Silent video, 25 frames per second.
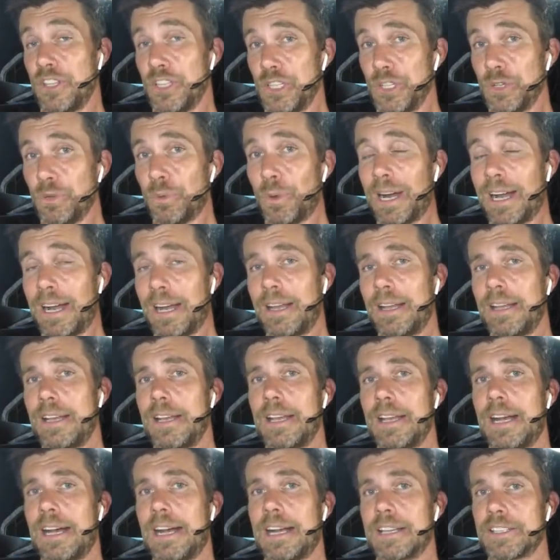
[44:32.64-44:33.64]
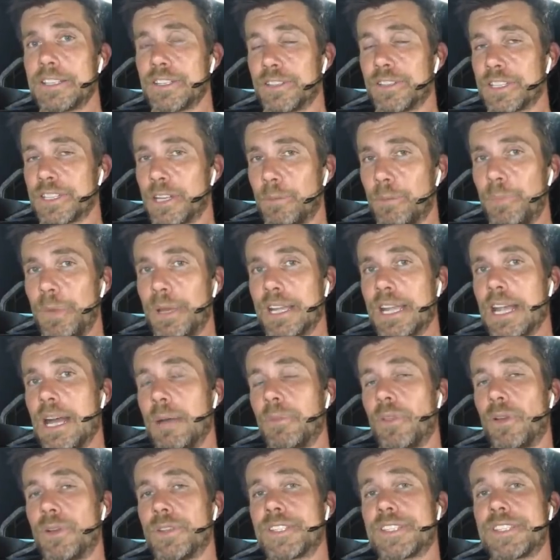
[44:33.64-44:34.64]
you are. So it's going to pick
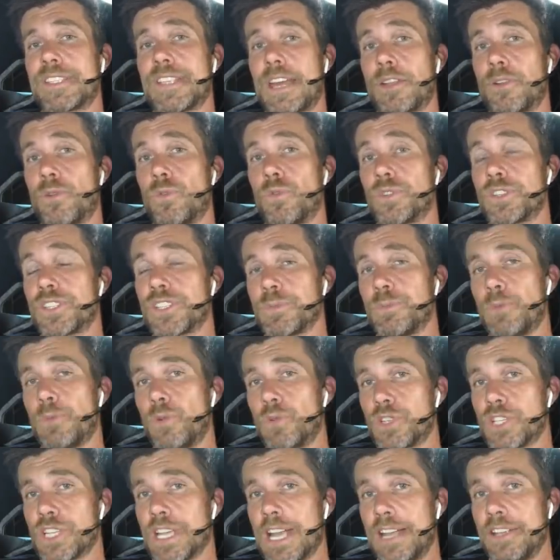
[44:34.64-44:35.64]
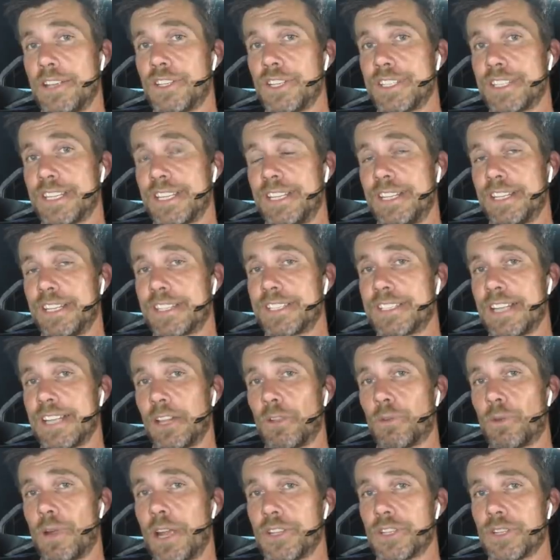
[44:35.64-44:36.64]
up those subtle small changes in
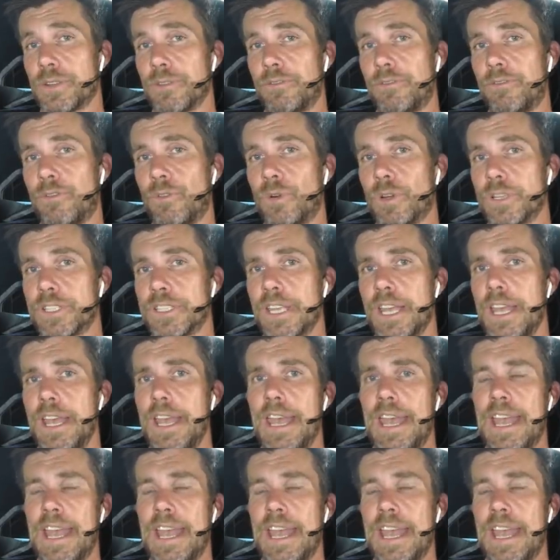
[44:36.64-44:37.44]
acceleration force.